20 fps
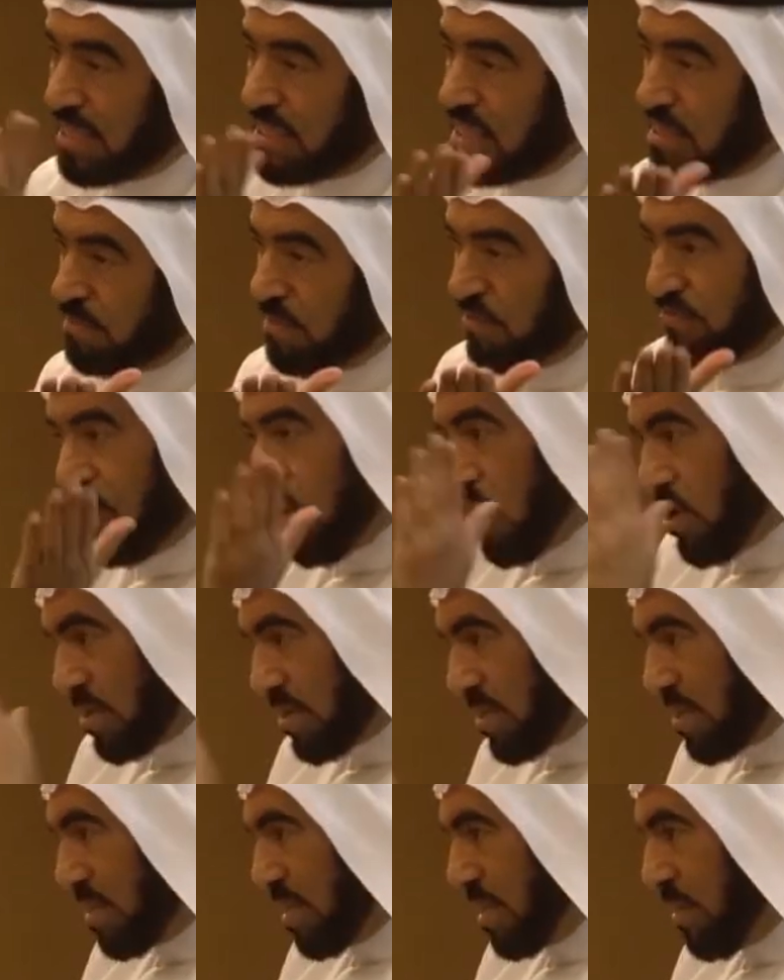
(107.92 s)
That is
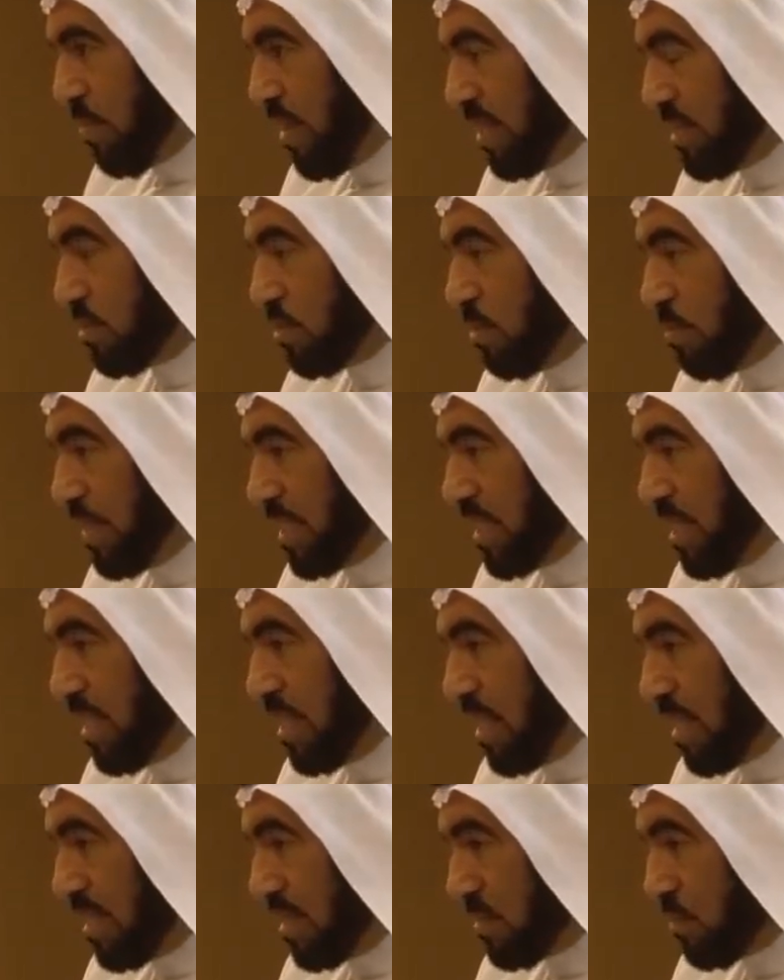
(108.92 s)
before he went to
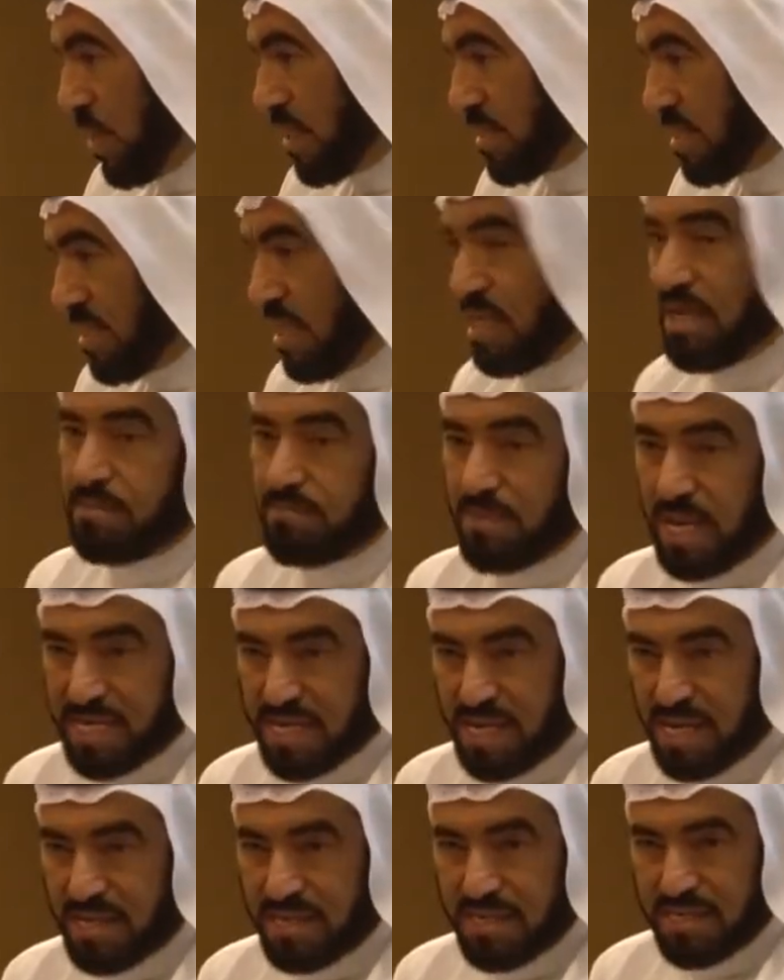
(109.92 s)
Medina. This was still in
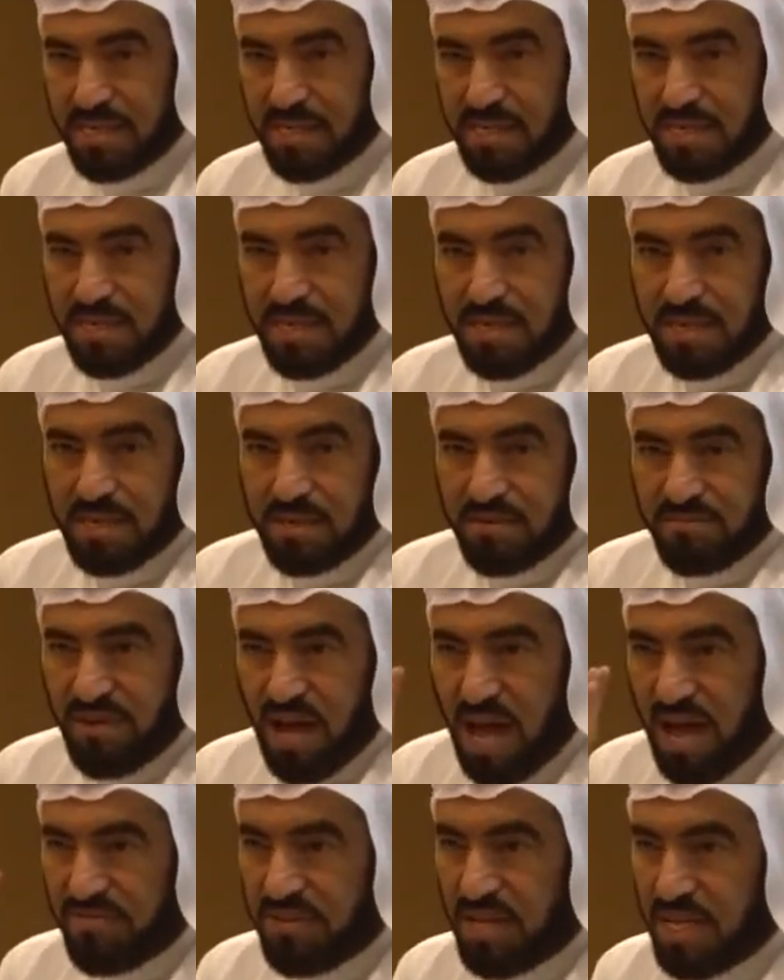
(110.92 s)
Mecca.
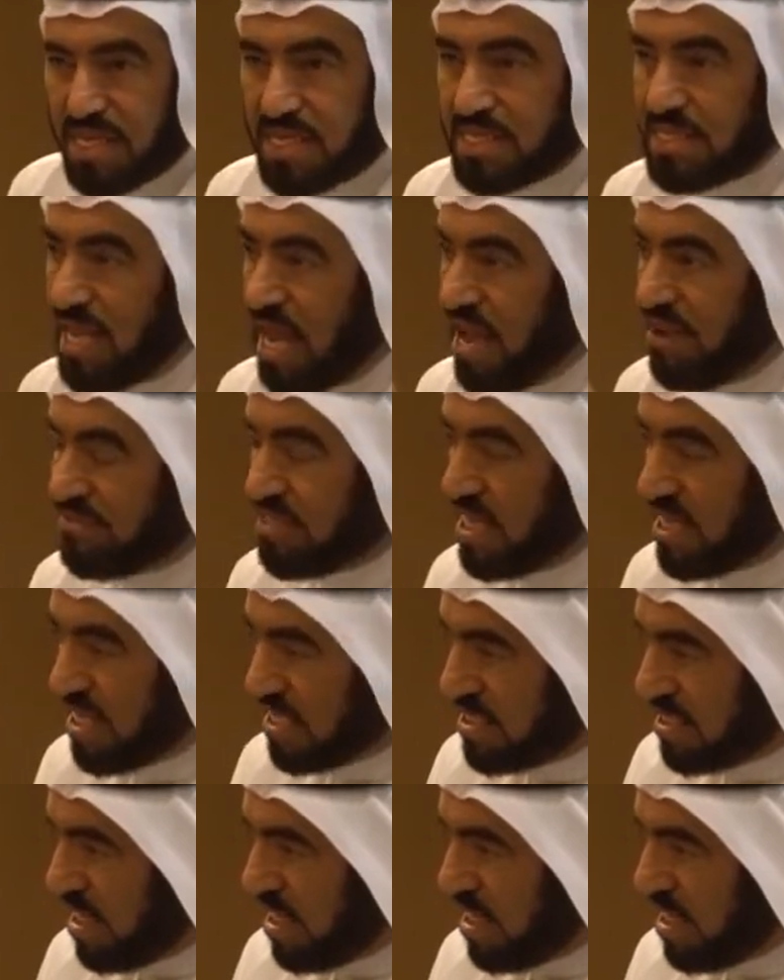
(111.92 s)
5 years after